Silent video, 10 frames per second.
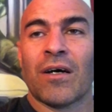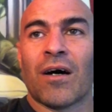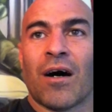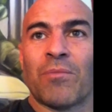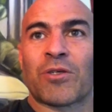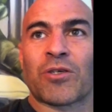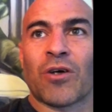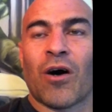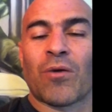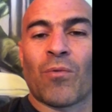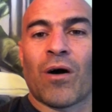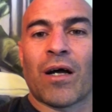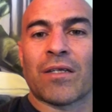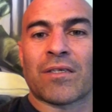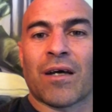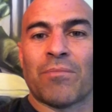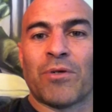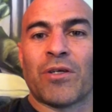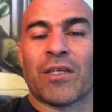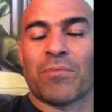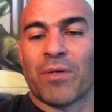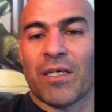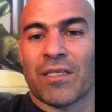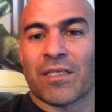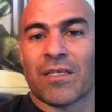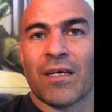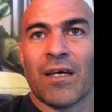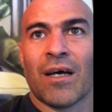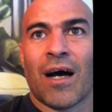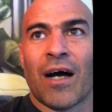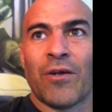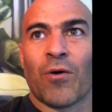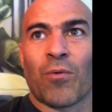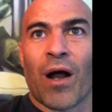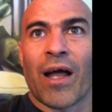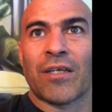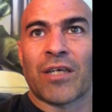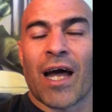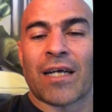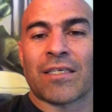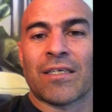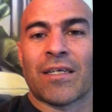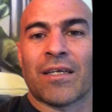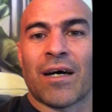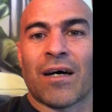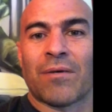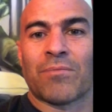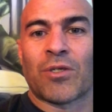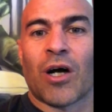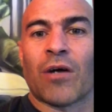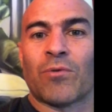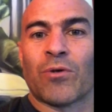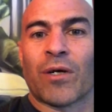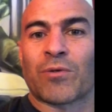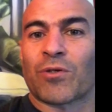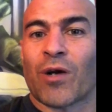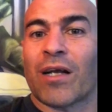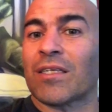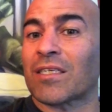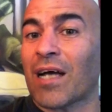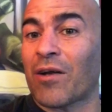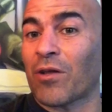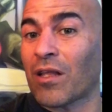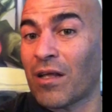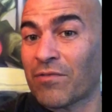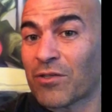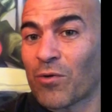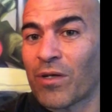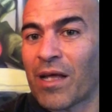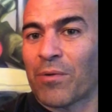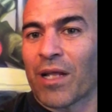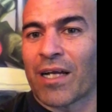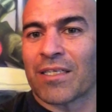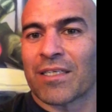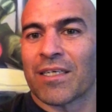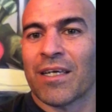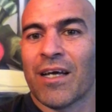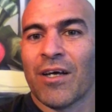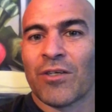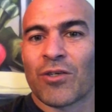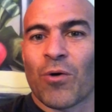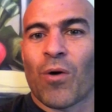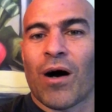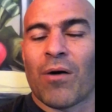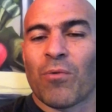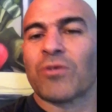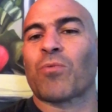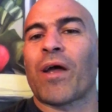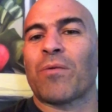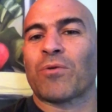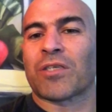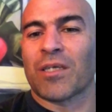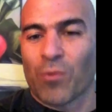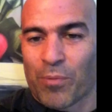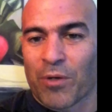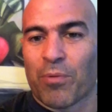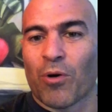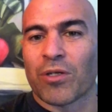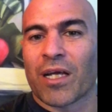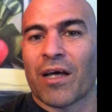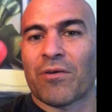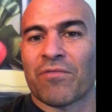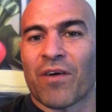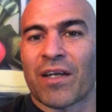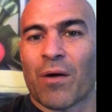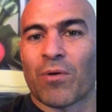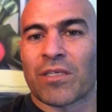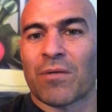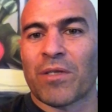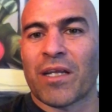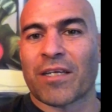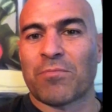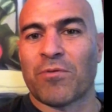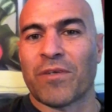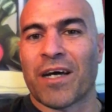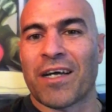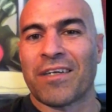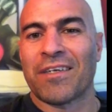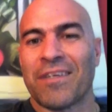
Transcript: Mr. Sean wants Beauty and the Beast. I know Ryan Jackson and John Ruiz were trying to decide on a love story they would like to see. So we'll wait and we'll see, and we'll put a poll together and find out what's going to be the next movie night.